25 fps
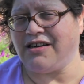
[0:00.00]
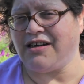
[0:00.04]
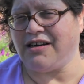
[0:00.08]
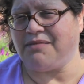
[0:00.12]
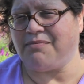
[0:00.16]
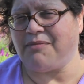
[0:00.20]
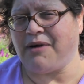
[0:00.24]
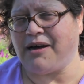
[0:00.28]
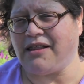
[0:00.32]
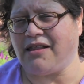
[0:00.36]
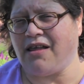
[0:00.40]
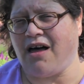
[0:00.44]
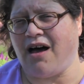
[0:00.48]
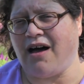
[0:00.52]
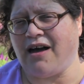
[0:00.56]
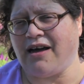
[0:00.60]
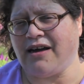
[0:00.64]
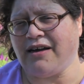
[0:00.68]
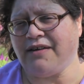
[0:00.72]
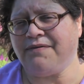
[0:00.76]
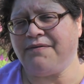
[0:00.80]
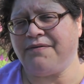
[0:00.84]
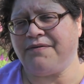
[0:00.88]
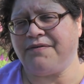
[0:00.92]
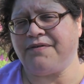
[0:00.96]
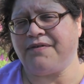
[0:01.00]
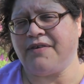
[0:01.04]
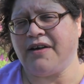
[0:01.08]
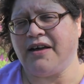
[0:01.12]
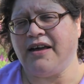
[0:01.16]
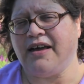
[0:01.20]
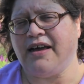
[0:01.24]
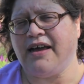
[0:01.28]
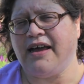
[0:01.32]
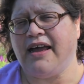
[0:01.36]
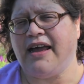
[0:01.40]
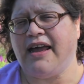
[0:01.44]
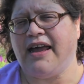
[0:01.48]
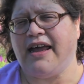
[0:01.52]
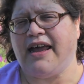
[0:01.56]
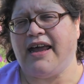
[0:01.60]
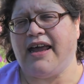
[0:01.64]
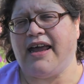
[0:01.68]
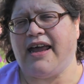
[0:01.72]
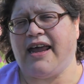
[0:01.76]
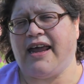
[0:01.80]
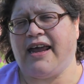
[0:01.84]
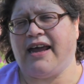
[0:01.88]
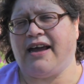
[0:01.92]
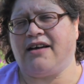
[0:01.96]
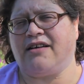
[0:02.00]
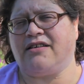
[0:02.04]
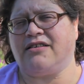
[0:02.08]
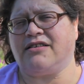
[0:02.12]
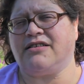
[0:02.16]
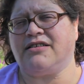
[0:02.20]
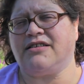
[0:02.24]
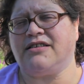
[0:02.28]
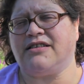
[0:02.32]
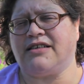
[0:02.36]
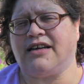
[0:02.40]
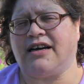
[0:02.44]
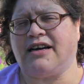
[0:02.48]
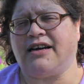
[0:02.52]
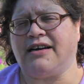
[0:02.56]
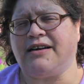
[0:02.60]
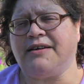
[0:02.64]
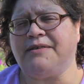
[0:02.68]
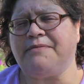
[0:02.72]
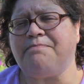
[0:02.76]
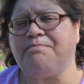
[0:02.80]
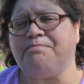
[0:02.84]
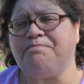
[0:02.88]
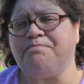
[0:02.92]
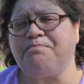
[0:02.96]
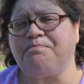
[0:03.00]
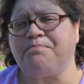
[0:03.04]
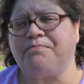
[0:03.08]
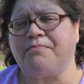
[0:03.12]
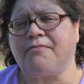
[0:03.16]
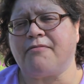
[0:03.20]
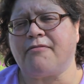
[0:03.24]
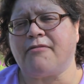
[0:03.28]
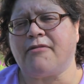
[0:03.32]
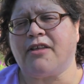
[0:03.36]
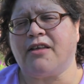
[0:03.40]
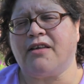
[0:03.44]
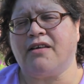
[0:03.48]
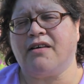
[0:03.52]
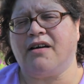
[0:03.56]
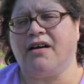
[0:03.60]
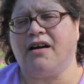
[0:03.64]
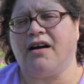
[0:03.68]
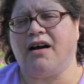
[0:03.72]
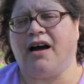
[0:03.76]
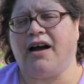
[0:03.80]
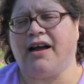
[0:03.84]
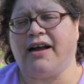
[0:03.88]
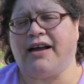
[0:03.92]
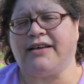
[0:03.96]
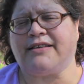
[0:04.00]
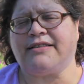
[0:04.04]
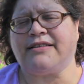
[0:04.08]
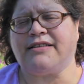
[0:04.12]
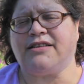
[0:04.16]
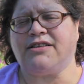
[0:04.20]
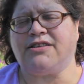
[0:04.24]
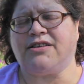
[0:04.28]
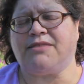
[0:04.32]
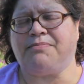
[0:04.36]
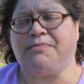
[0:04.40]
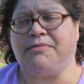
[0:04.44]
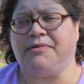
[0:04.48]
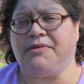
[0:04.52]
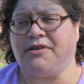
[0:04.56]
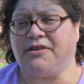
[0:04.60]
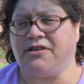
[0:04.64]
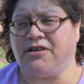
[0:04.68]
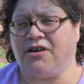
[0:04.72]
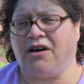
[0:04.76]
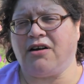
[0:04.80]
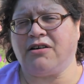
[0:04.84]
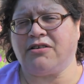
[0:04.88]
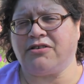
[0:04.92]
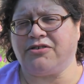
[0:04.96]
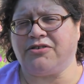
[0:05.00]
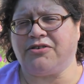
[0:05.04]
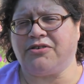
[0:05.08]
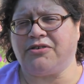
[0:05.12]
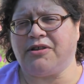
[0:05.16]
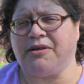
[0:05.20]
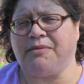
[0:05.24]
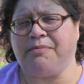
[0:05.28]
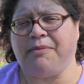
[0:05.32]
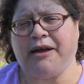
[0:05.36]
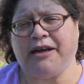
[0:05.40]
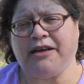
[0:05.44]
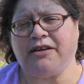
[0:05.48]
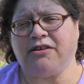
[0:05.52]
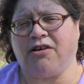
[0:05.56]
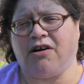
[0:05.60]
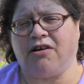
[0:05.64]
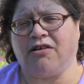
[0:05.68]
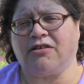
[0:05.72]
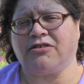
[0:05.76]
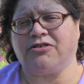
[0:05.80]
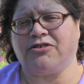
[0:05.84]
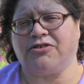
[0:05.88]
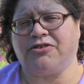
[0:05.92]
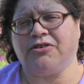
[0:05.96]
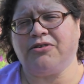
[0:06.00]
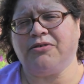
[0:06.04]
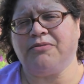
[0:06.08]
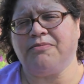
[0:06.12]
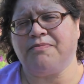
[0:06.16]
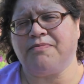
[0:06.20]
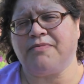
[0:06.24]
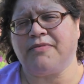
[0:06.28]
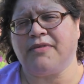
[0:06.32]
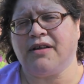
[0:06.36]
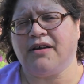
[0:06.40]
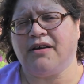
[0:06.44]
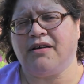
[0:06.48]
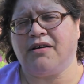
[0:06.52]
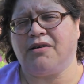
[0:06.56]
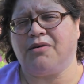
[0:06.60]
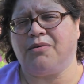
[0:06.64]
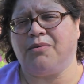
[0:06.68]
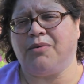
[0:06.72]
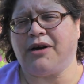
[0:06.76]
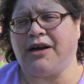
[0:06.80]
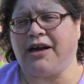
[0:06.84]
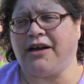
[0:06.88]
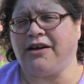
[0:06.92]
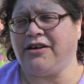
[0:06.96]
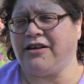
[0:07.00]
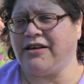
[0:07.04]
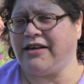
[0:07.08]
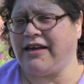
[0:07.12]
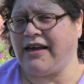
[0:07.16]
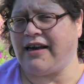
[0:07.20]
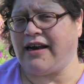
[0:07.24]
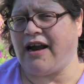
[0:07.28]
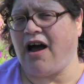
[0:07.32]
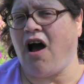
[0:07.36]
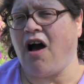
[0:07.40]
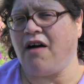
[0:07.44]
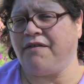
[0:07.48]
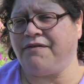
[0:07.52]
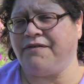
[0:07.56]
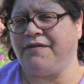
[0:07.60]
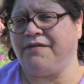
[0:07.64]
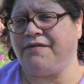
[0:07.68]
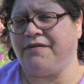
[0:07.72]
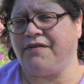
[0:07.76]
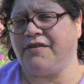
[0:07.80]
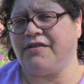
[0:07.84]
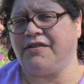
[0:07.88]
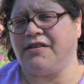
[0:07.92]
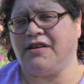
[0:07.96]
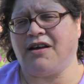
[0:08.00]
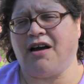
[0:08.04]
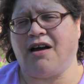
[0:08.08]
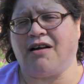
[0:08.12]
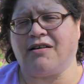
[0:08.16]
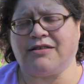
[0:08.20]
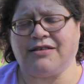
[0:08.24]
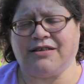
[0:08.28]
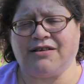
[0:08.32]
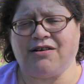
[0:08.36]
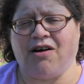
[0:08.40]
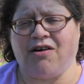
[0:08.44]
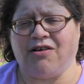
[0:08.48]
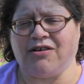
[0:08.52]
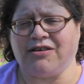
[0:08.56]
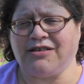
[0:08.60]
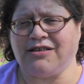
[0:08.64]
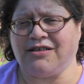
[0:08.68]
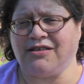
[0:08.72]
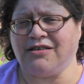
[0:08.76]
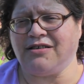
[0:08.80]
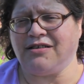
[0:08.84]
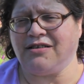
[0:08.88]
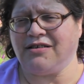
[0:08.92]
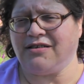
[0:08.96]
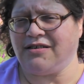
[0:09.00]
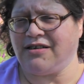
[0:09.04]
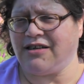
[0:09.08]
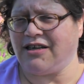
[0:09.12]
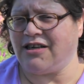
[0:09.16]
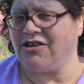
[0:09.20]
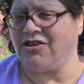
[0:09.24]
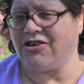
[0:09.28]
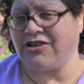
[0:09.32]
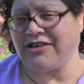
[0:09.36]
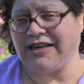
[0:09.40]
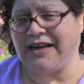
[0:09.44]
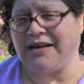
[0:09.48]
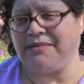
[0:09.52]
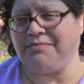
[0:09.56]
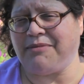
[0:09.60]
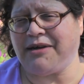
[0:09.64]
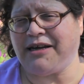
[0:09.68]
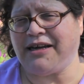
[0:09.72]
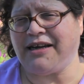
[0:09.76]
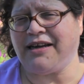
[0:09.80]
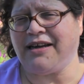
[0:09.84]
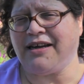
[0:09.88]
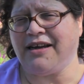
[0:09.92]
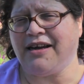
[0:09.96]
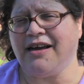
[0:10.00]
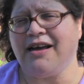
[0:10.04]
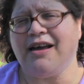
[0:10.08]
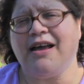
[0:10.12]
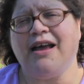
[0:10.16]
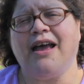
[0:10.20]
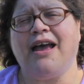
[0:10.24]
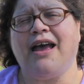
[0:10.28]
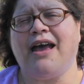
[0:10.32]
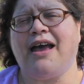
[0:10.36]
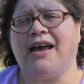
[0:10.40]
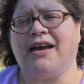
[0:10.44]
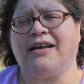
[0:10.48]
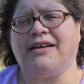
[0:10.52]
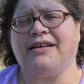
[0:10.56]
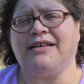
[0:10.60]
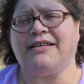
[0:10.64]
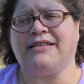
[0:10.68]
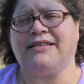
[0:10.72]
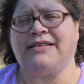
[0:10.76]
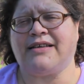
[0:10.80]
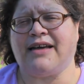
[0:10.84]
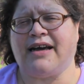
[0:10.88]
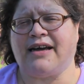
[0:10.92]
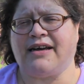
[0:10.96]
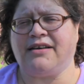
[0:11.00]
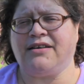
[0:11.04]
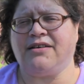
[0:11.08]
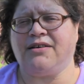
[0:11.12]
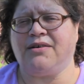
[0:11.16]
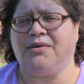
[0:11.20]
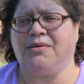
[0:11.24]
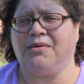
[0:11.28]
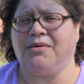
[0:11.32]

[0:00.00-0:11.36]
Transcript: in my life, and uh, I asked the, the doctor, the pain doctor, when I could get off the OxyContin. He looked at me and he said,